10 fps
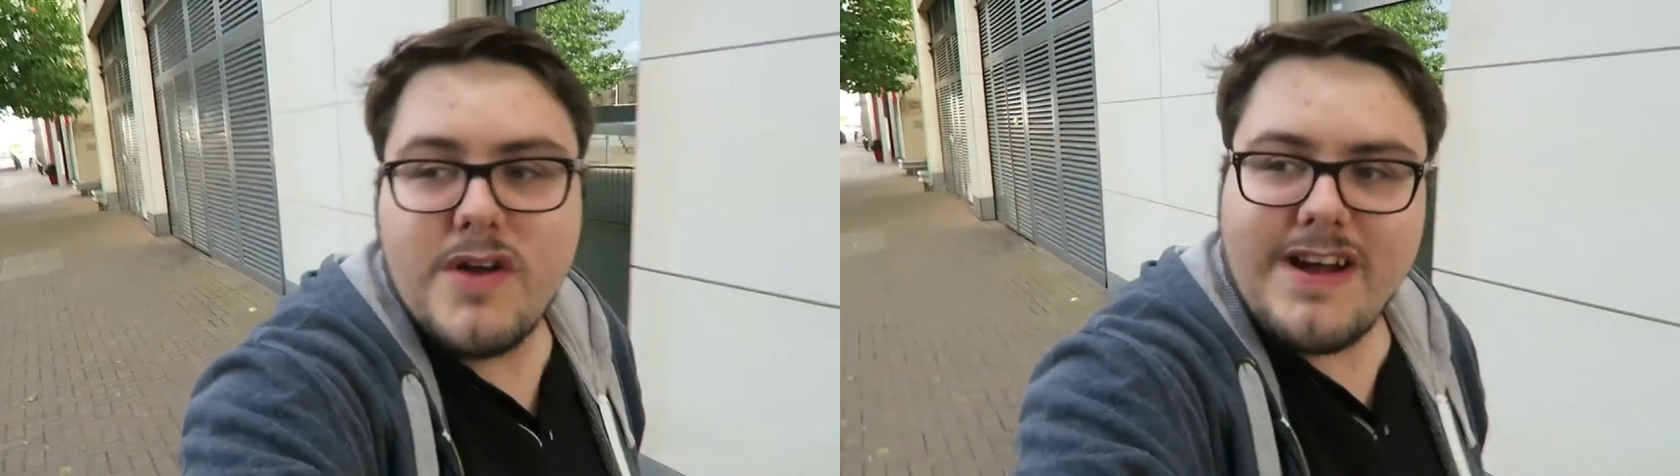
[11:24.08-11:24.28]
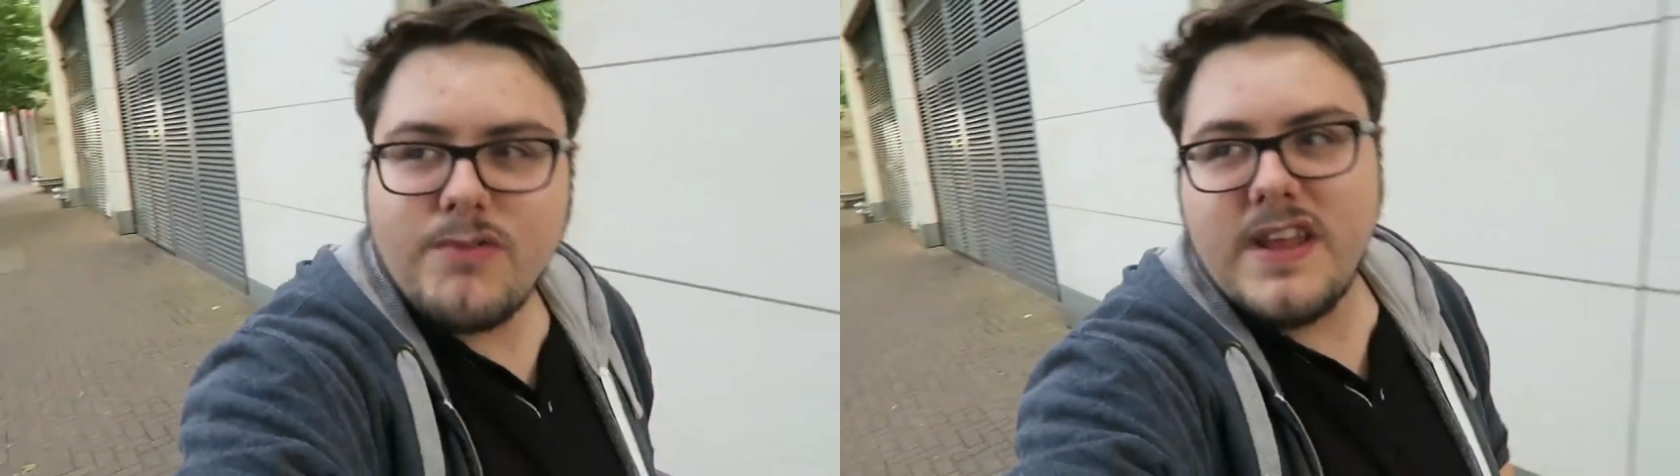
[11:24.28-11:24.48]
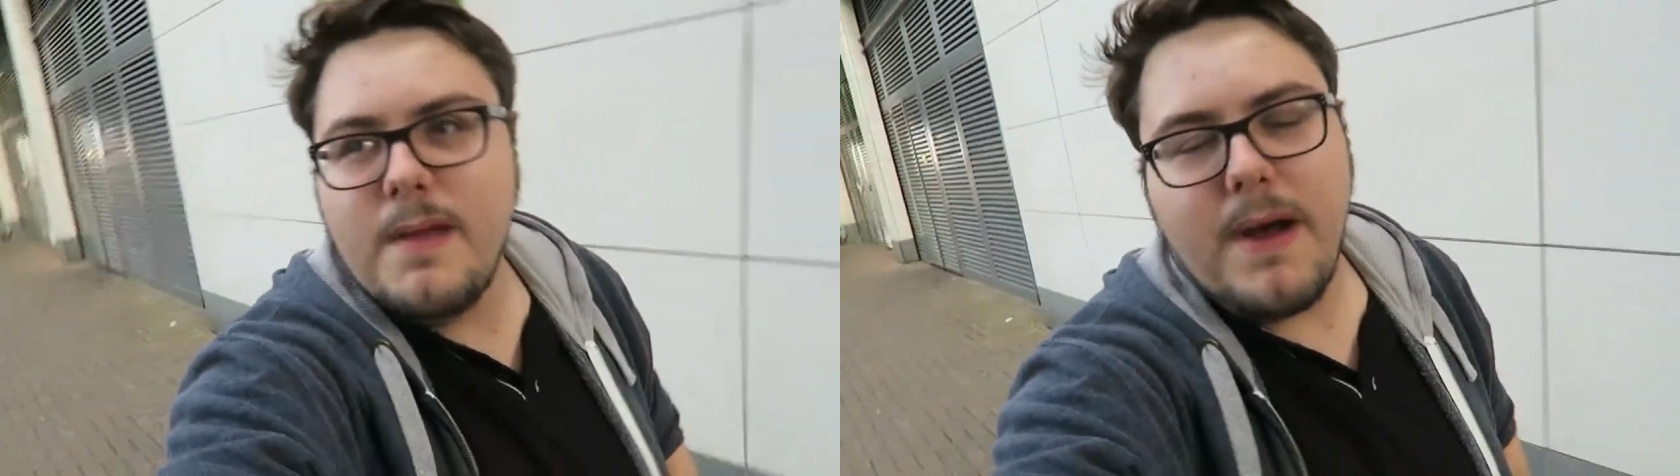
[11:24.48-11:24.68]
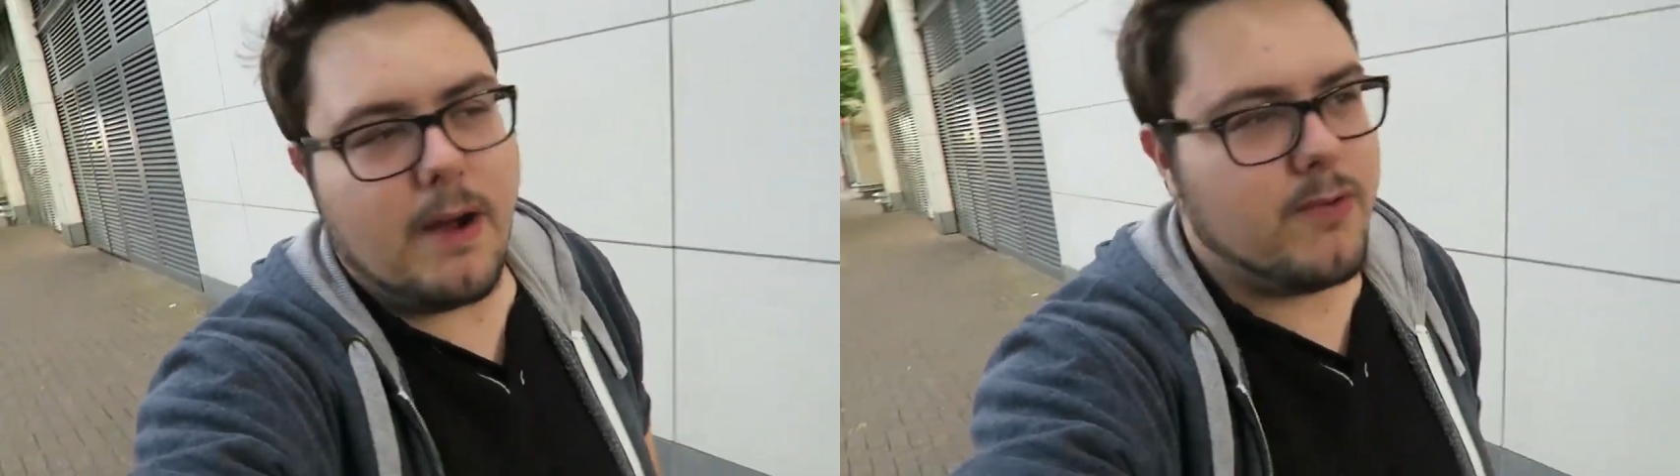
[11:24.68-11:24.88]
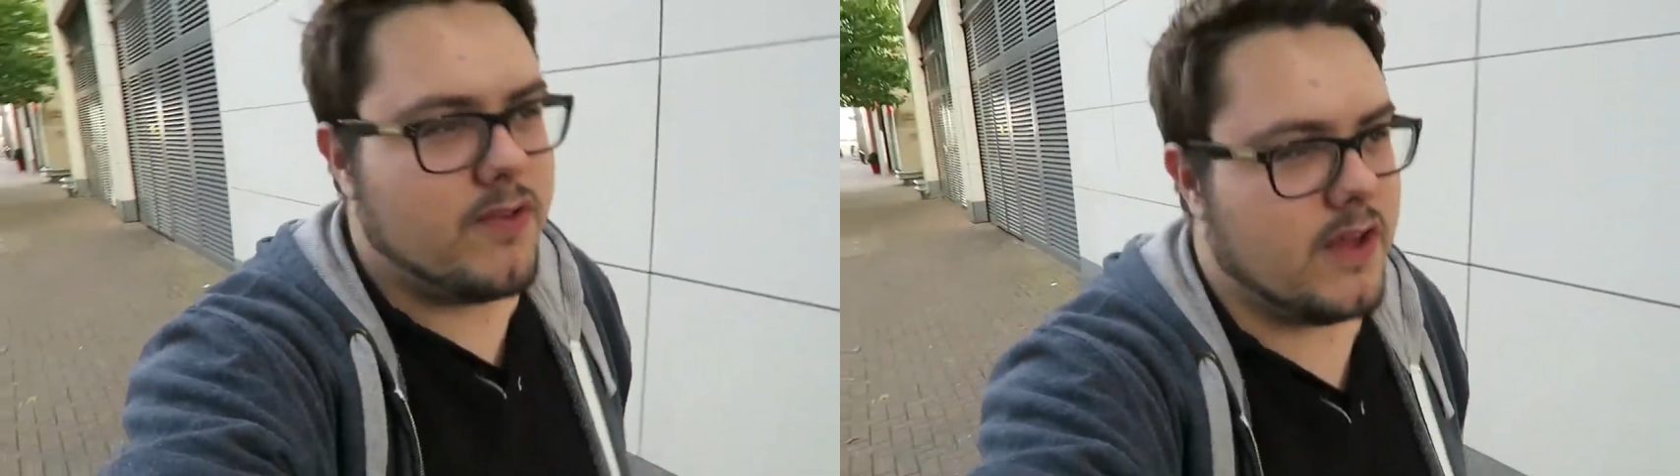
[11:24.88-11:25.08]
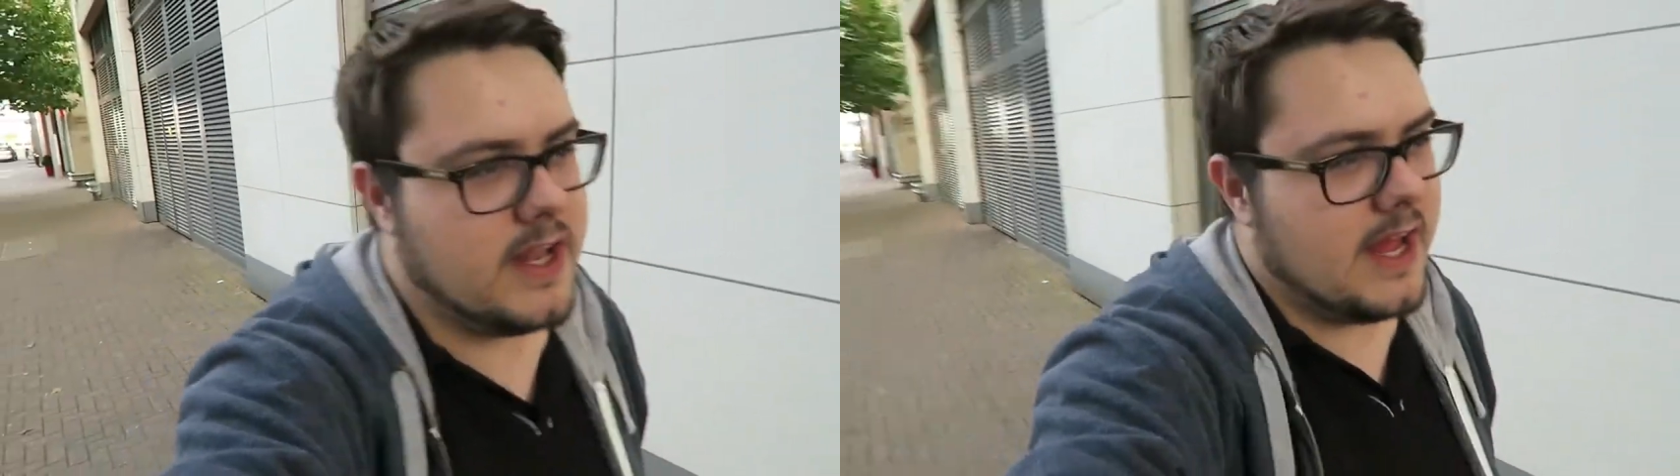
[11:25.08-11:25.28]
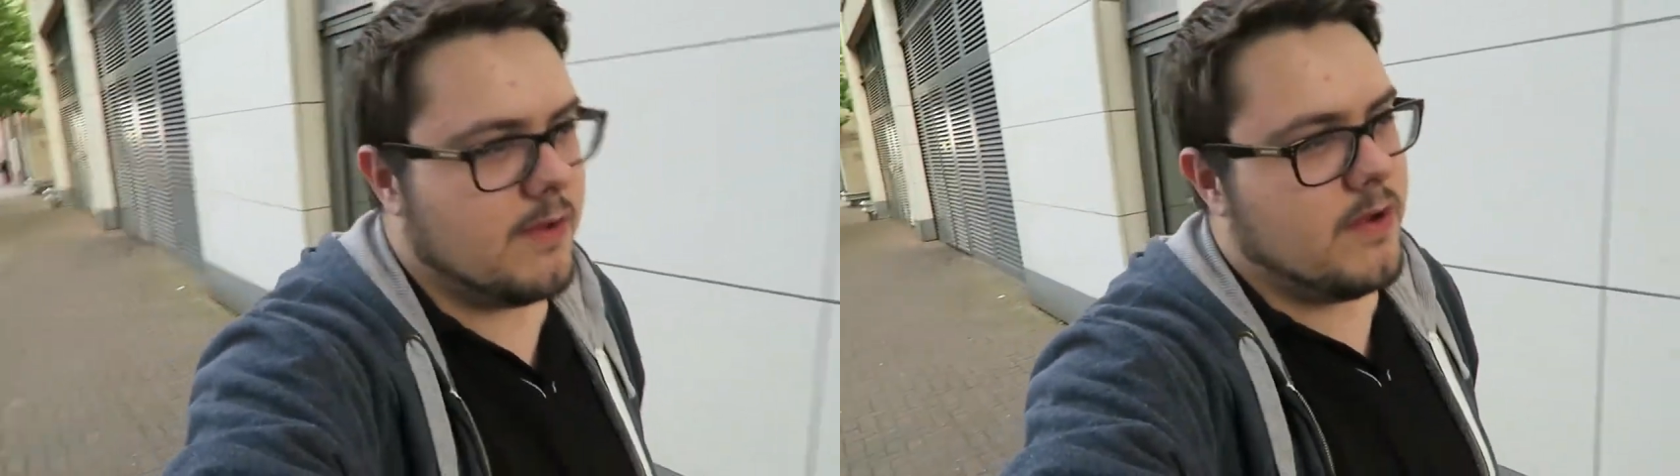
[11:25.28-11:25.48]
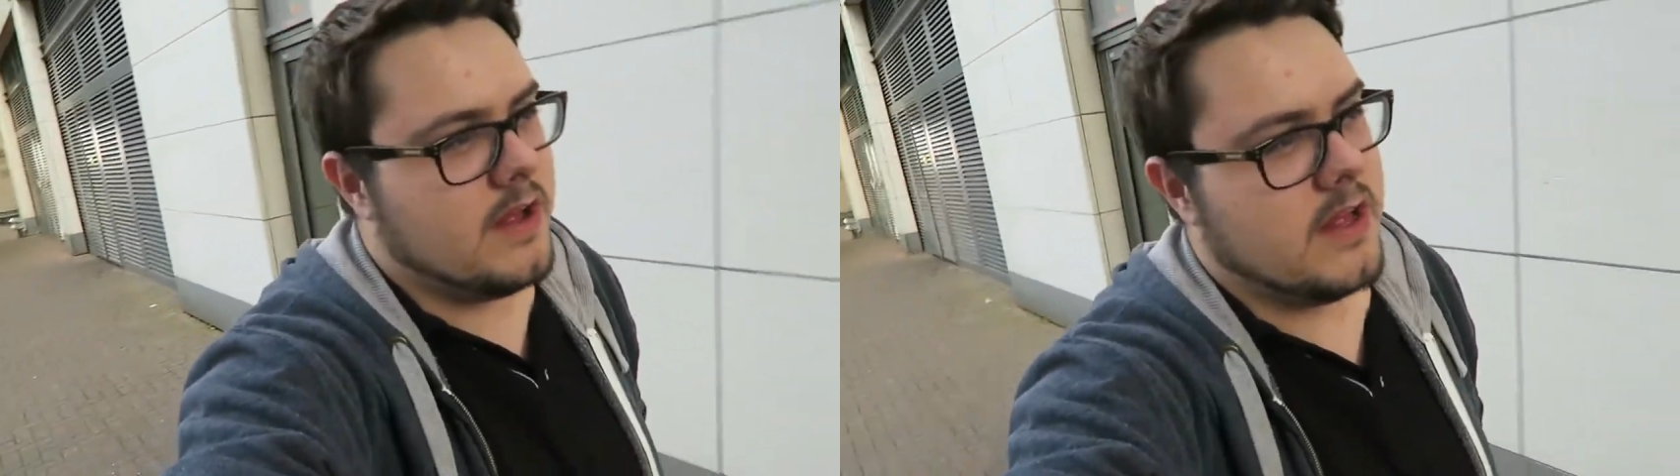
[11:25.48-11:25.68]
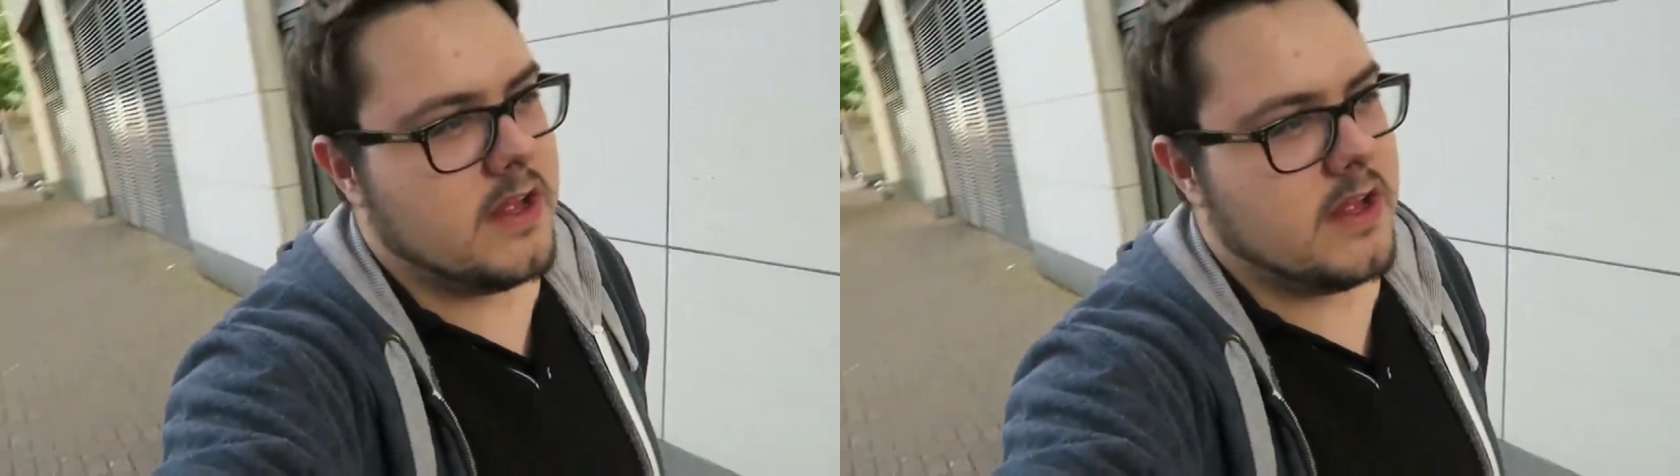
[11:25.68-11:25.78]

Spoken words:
We're out and about now.